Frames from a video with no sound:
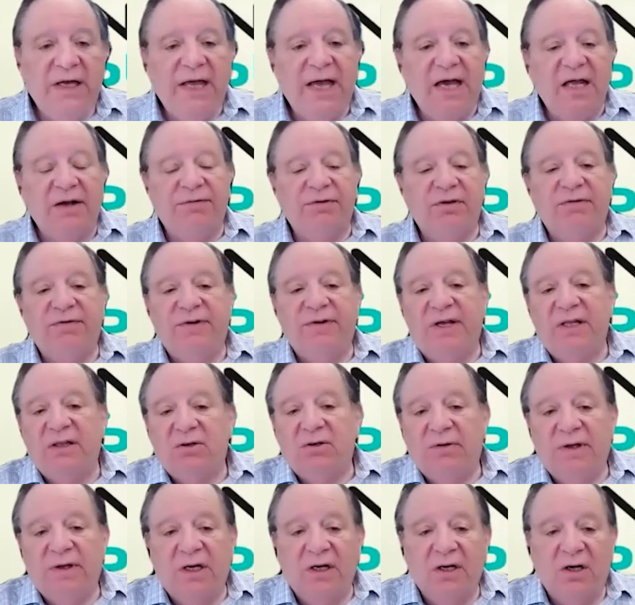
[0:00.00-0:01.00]
And if the
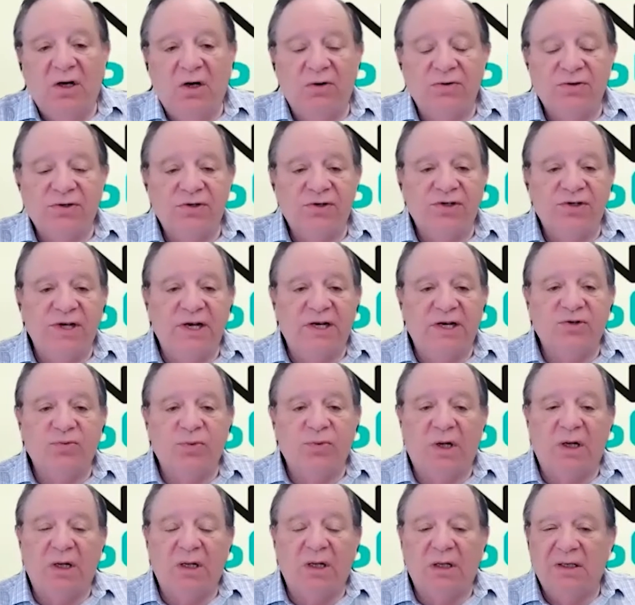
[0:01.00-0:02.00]
vendor then goes and says,
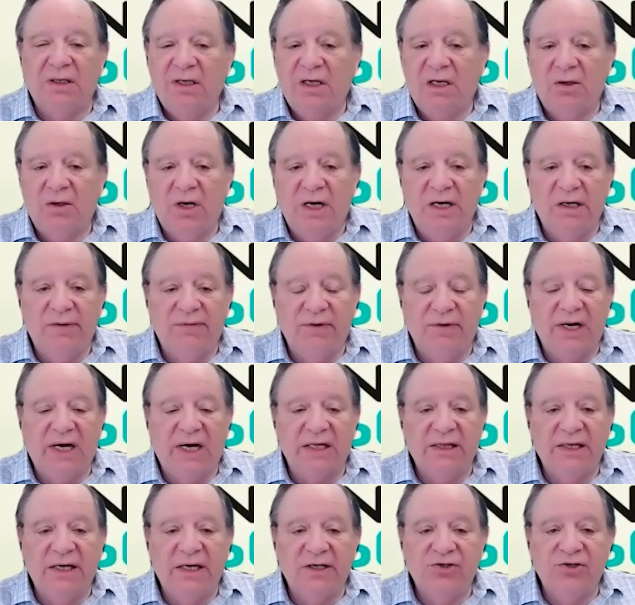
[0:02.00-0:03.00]
well, I never
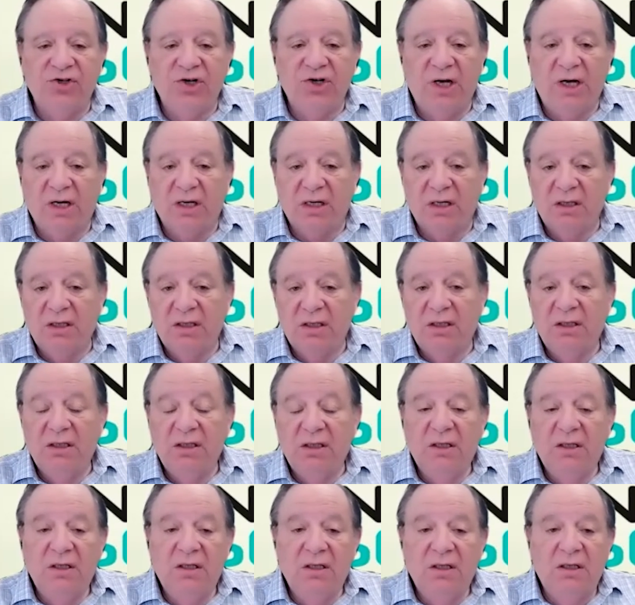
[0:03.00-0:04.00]
got that check.
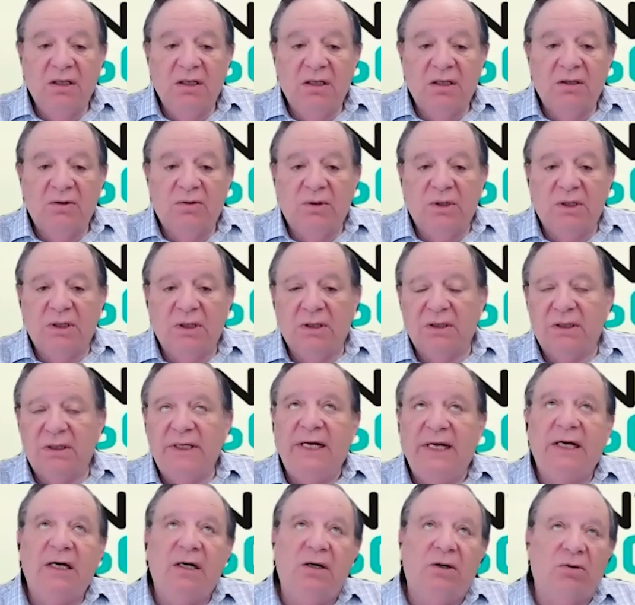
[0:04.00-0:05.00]
Well,
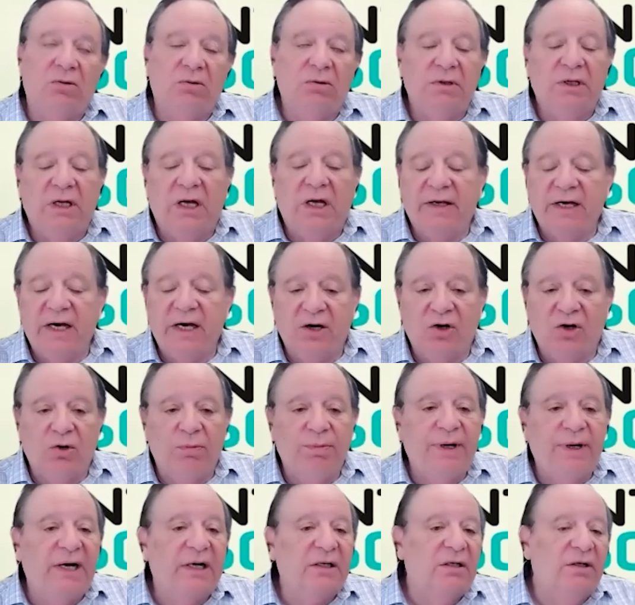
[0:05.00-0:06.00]
now I got to go
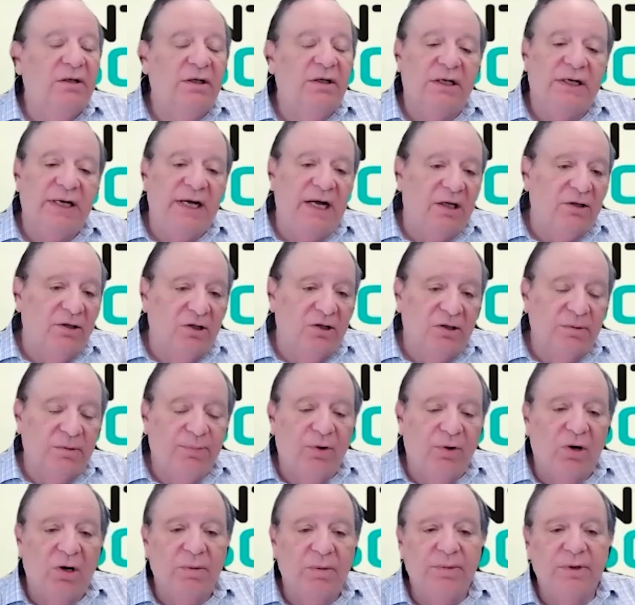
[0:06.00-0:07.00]
back to the accounting
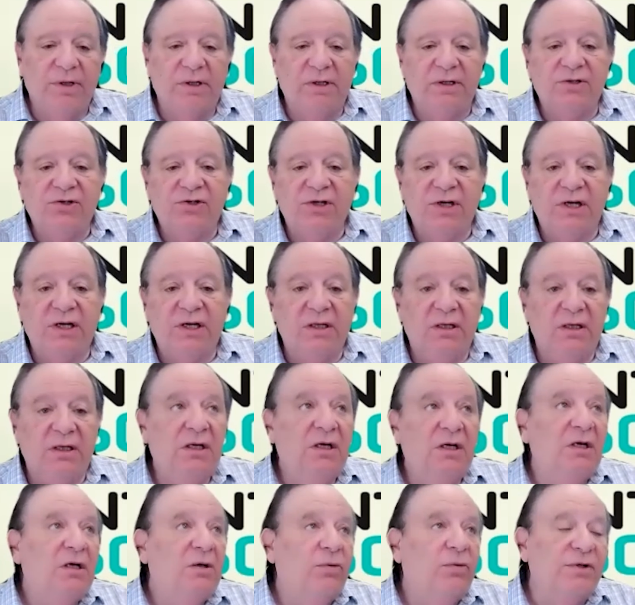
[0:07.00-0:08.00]
department and say,
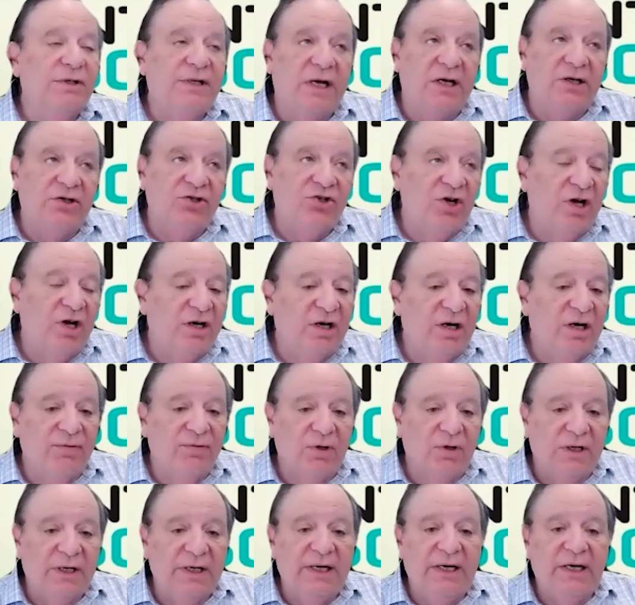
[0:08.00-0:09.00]
was that check
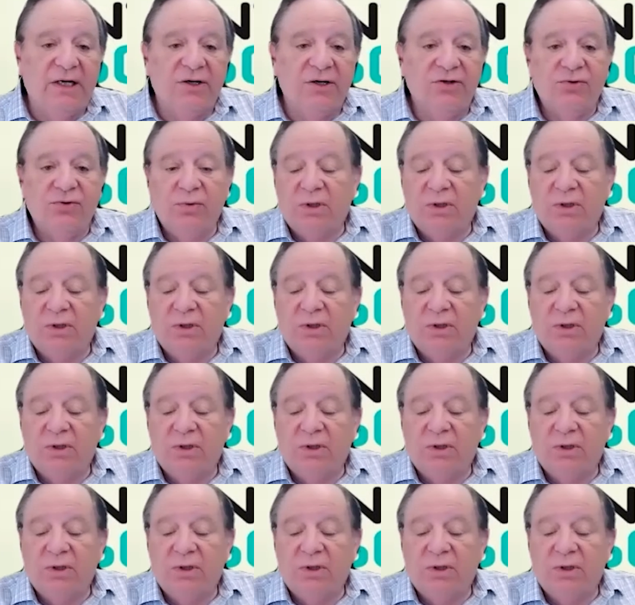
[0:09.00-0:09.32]
ever cashed?